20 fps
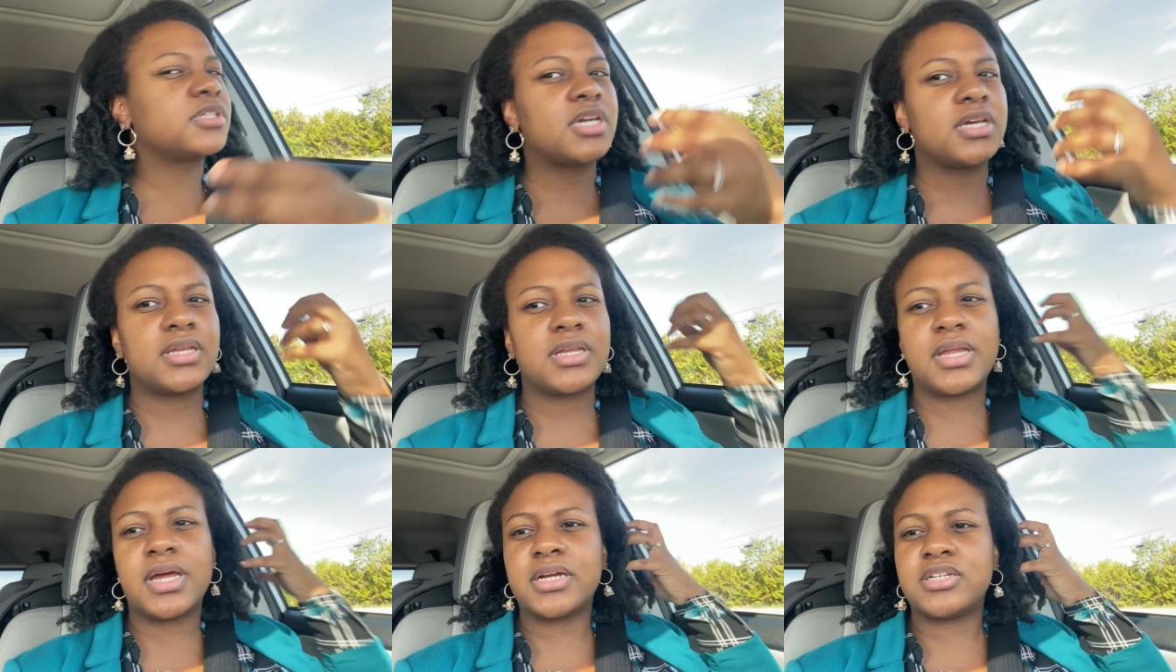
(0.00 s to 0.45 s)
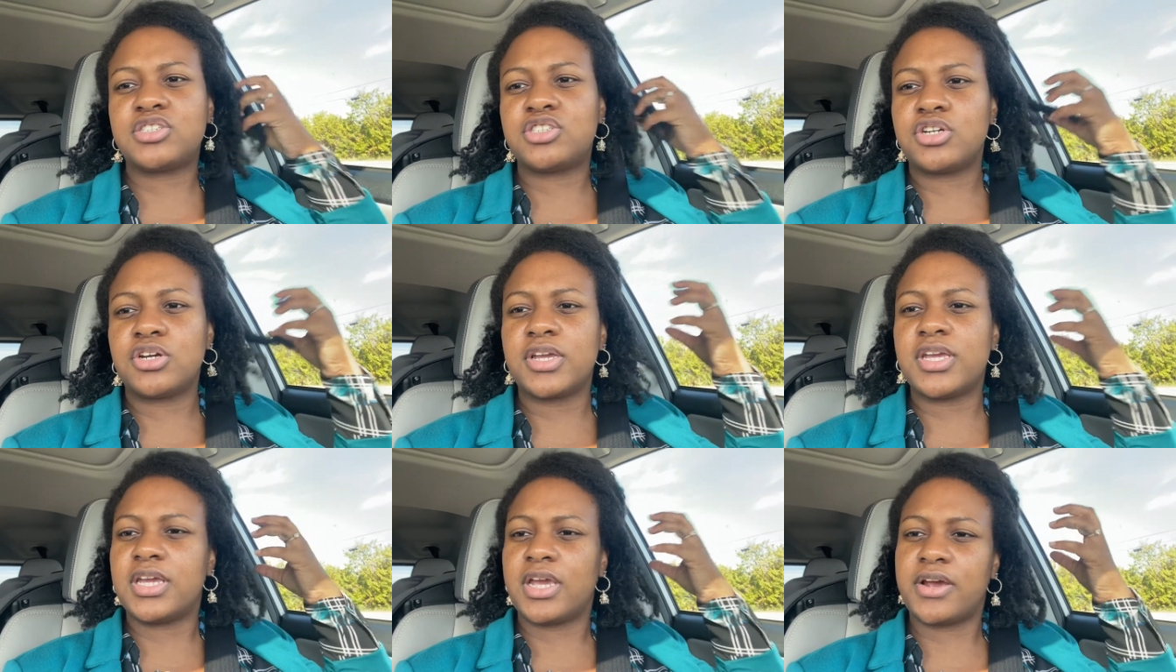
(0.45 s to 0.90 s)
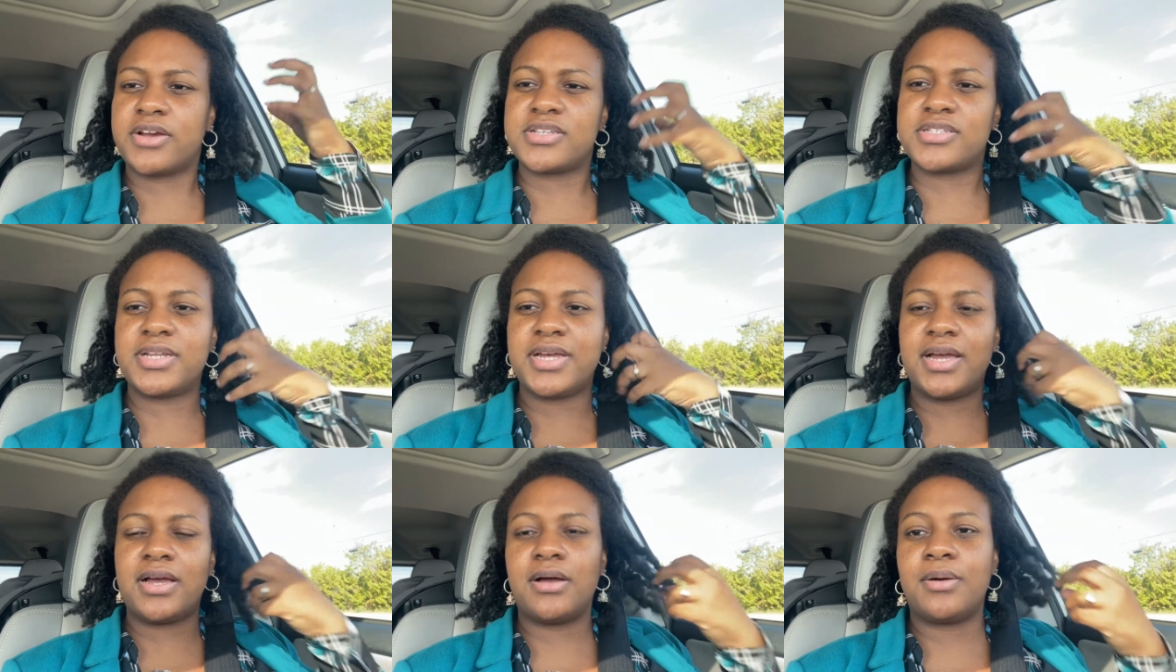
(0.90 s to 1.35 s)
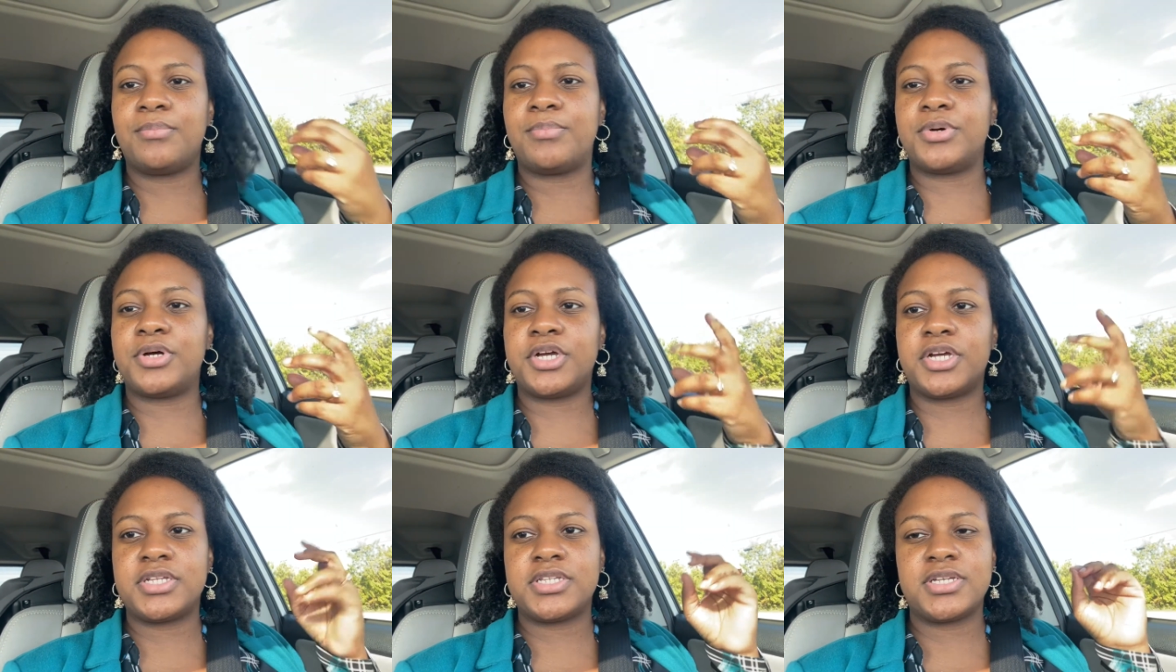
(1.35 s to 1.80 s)
like chunky hairstyle,
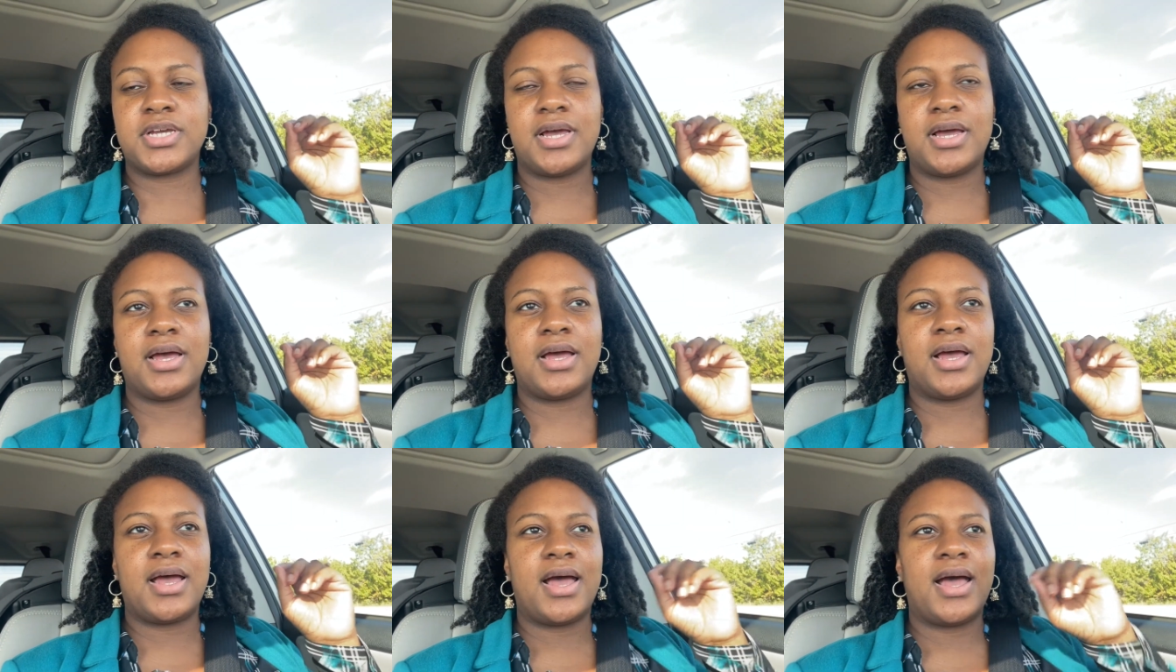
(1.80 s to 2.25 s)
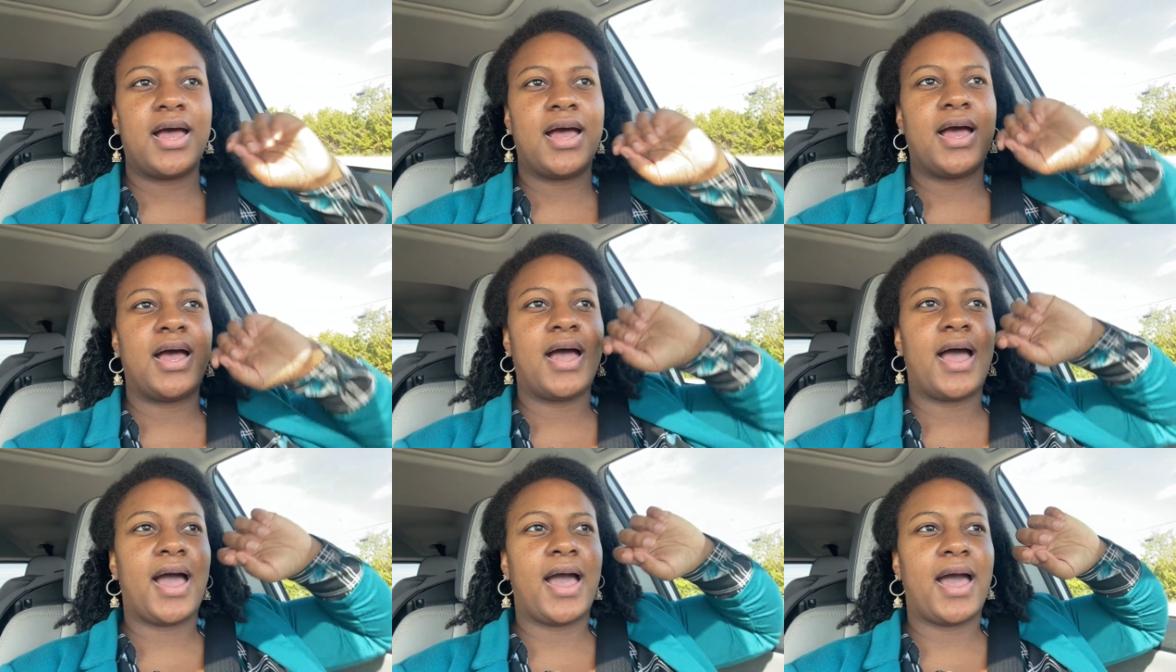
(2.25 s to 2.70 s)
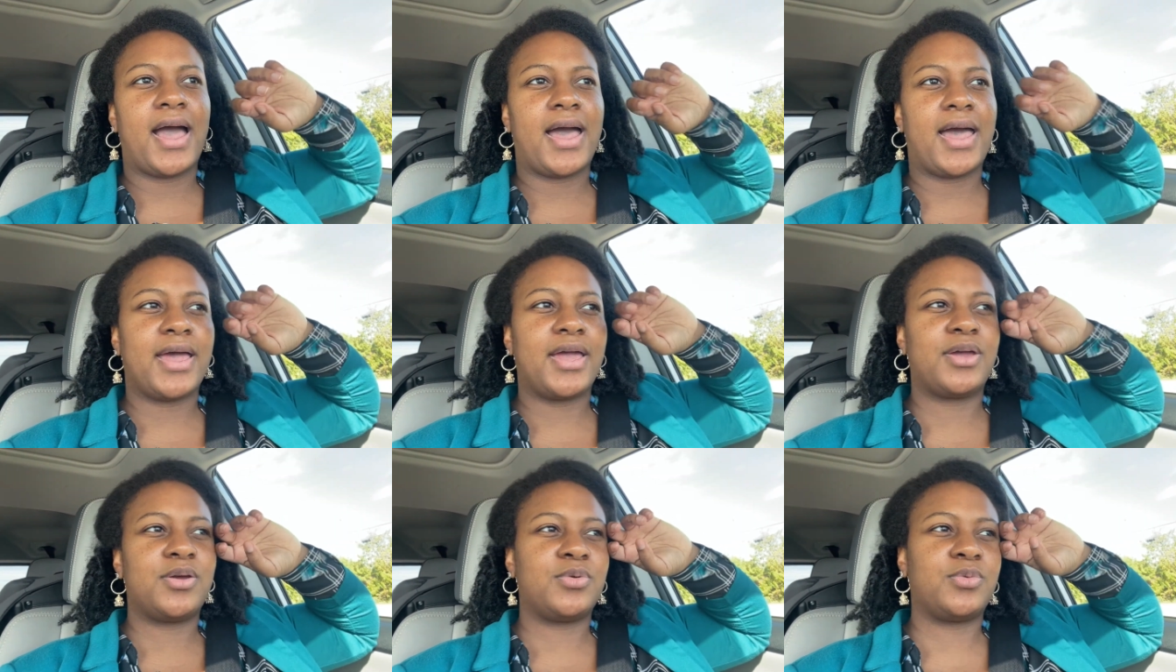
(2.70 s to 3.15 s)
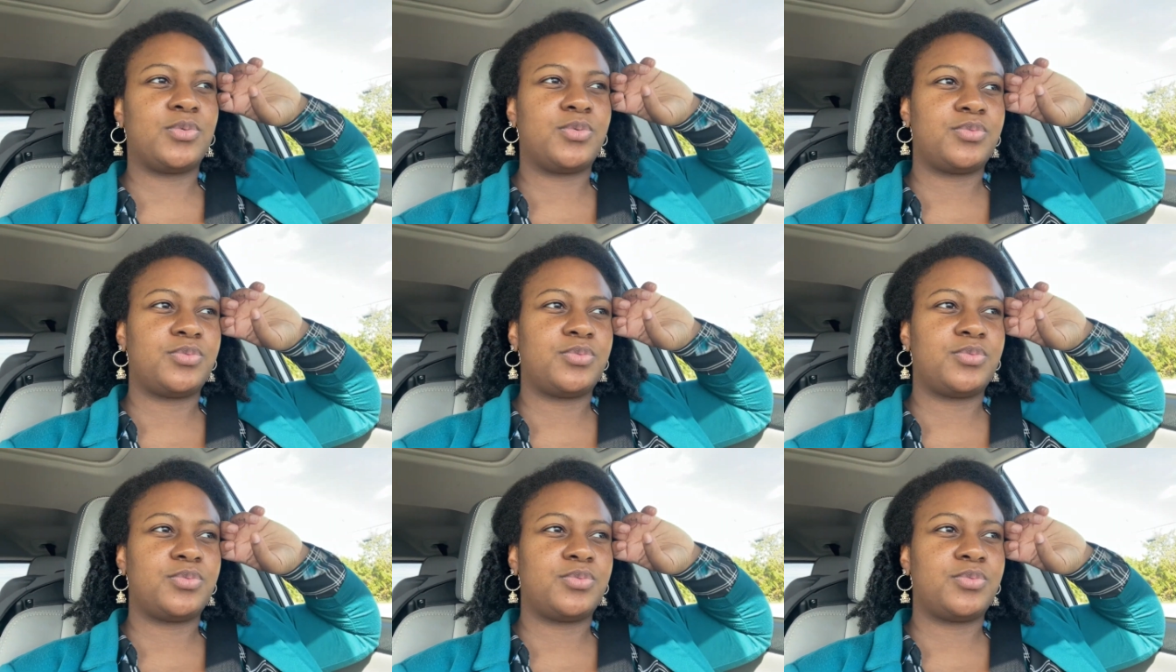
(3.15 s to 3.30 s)
but I